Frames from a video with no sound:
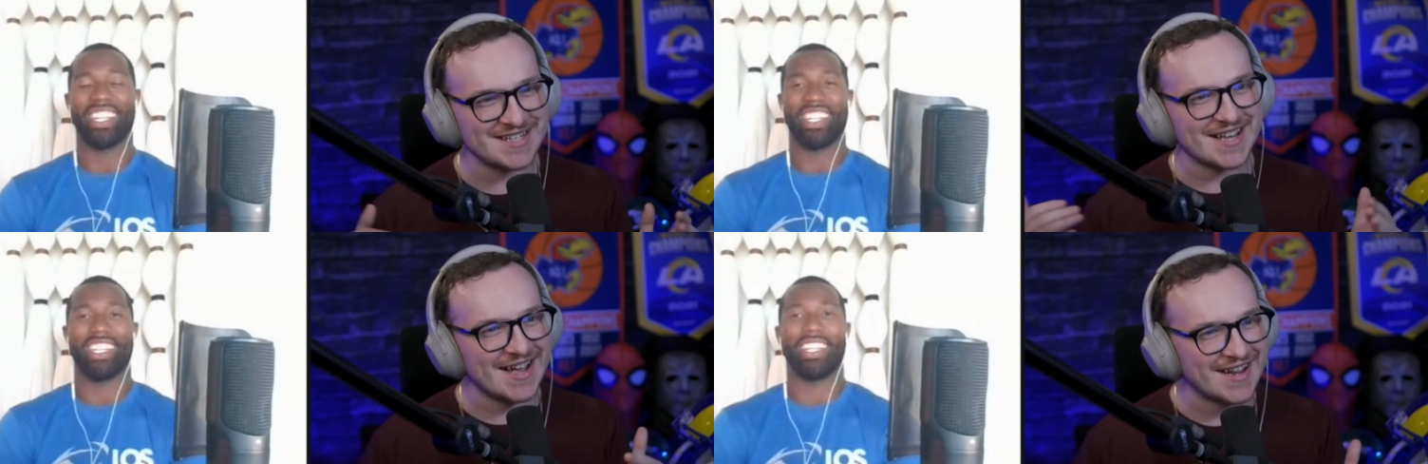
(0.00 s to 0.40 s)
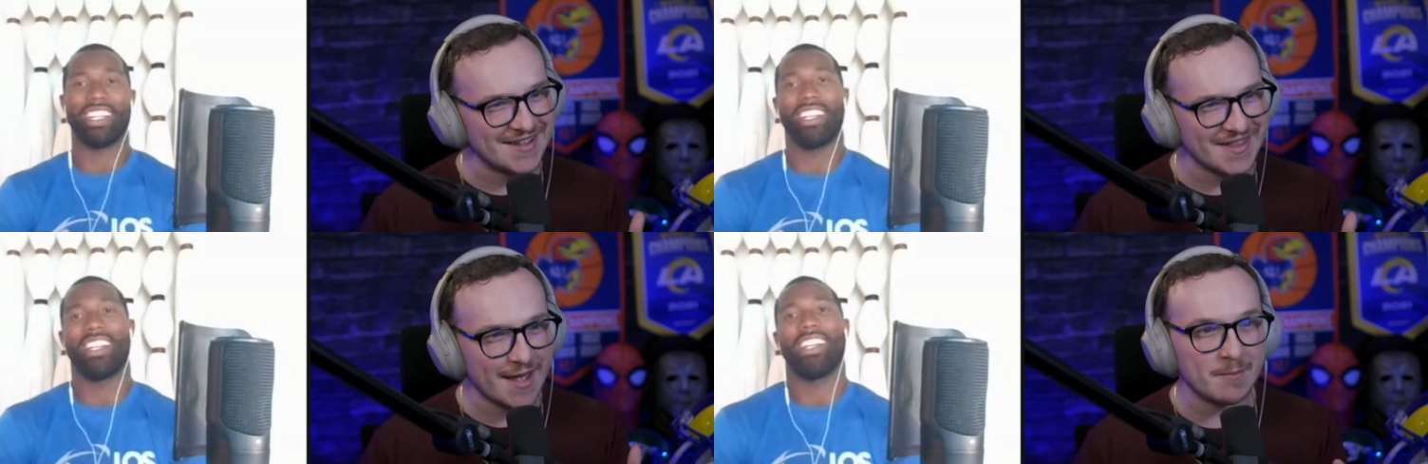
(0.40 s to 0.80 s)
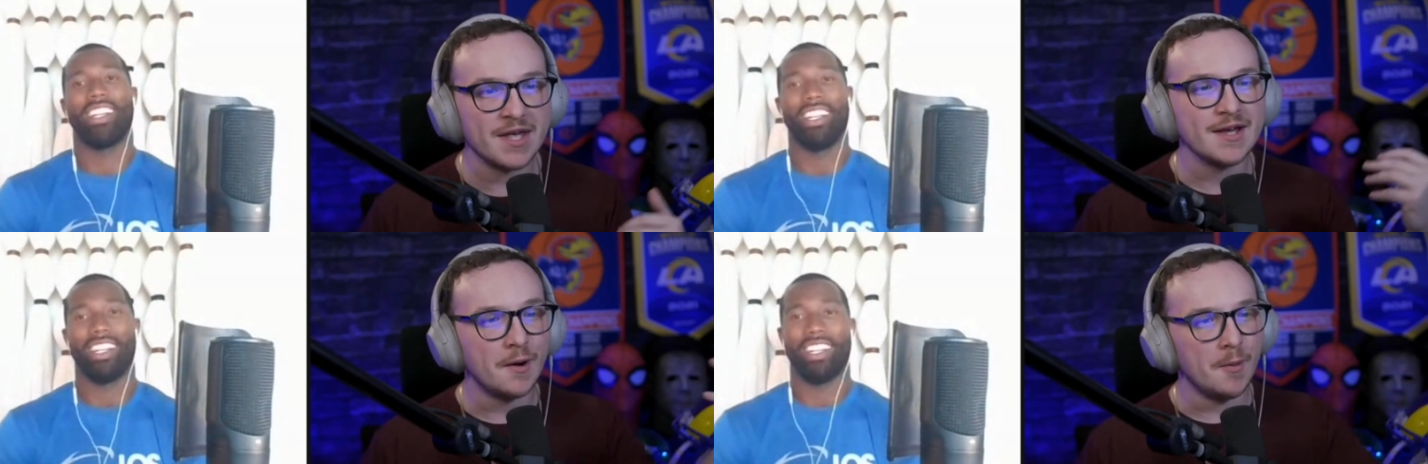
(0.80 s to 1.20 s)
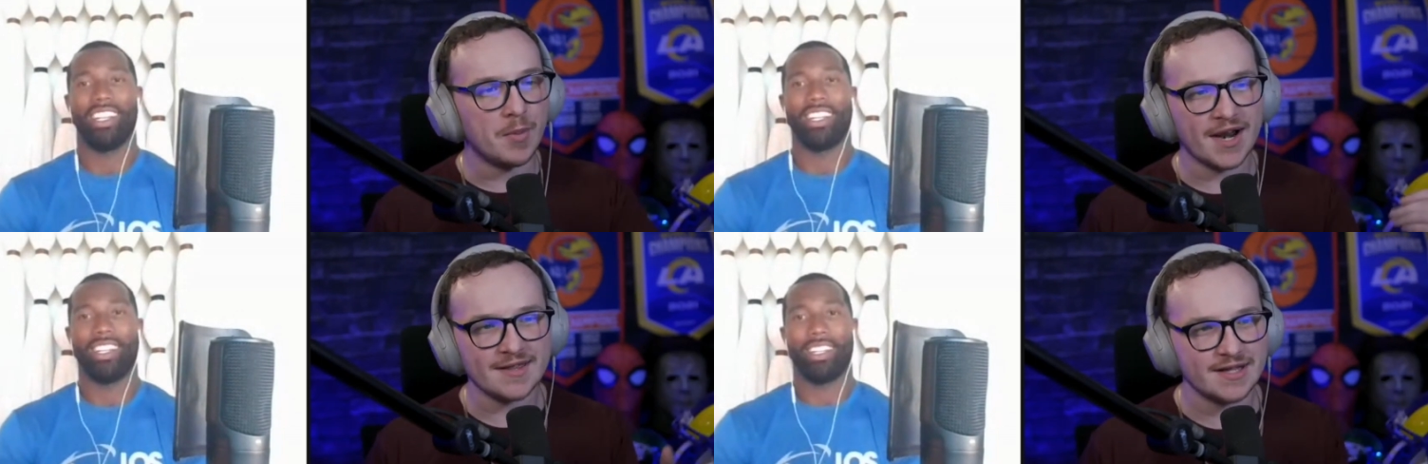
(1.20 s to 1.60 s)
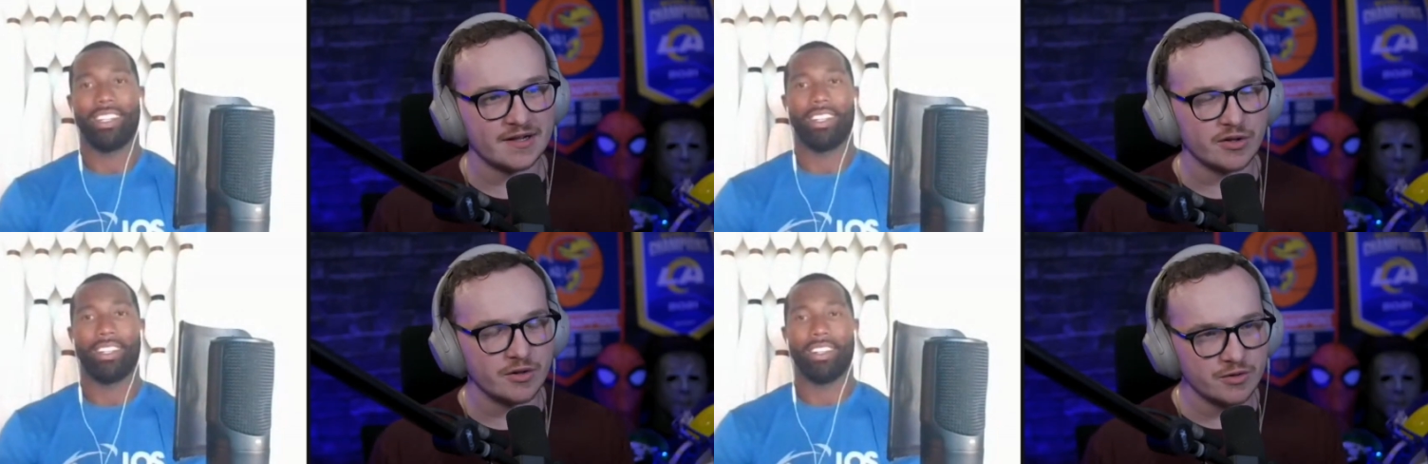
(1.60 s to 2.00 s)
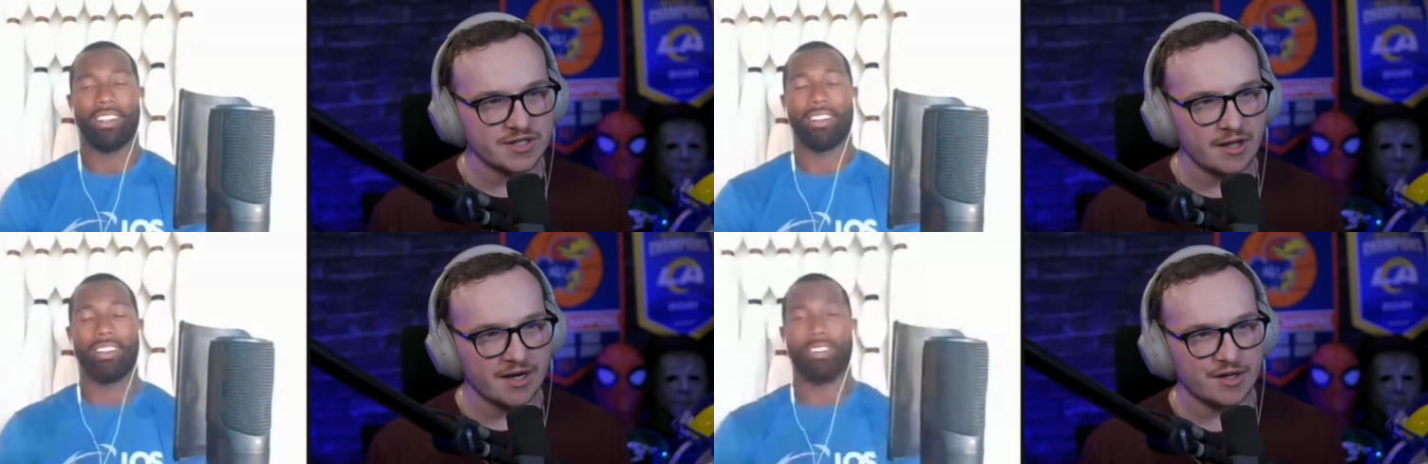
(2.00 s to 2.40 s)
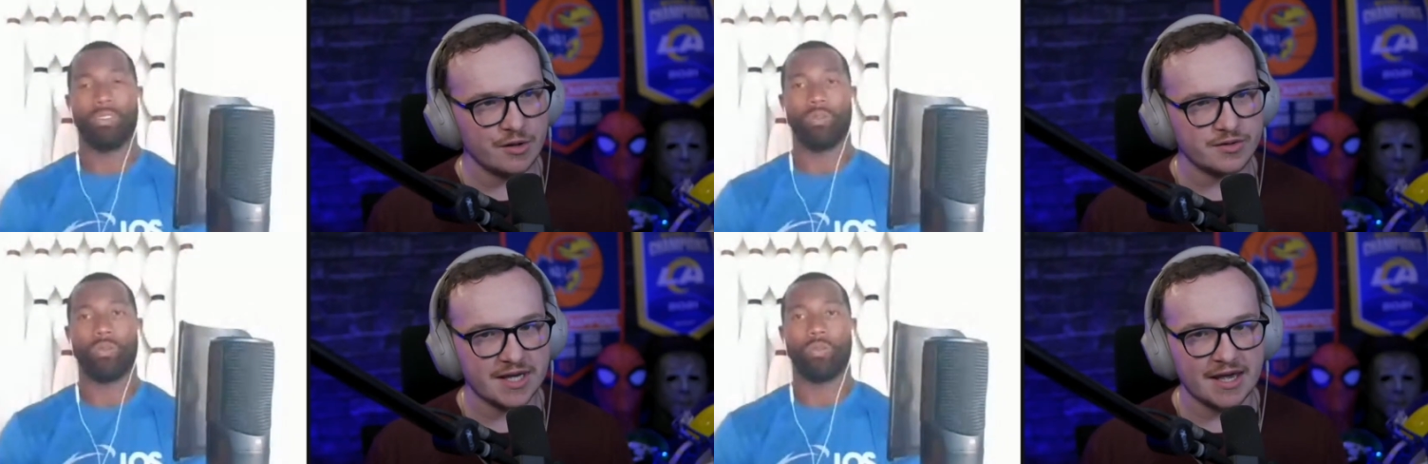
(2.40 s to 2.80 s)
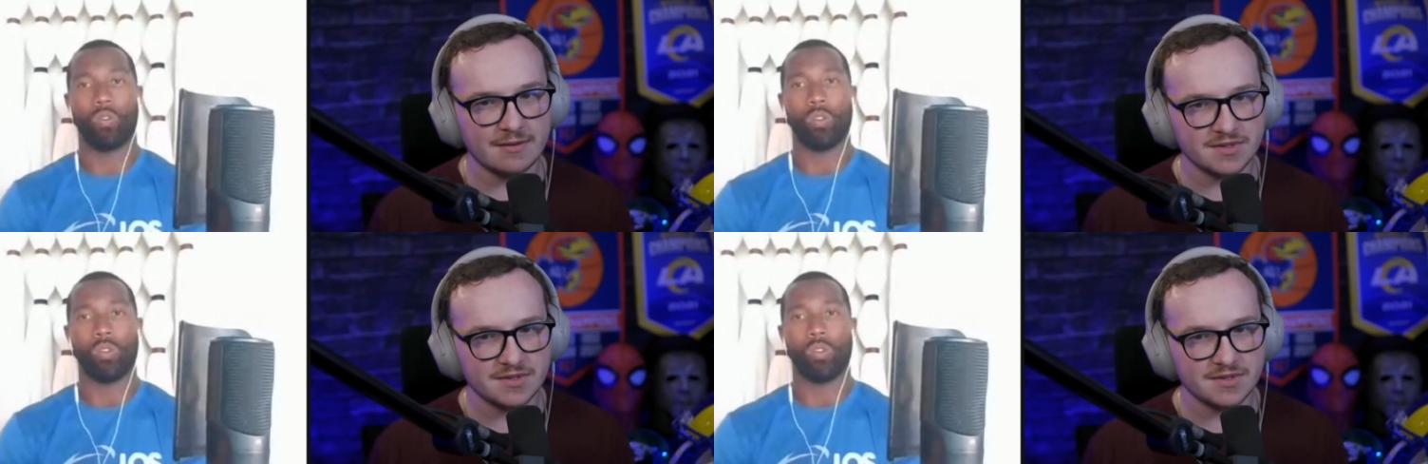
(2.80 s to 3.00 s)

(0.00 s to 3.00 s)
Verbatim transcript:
Speaker 1: high on them, but I think they'll lose a lot of close games,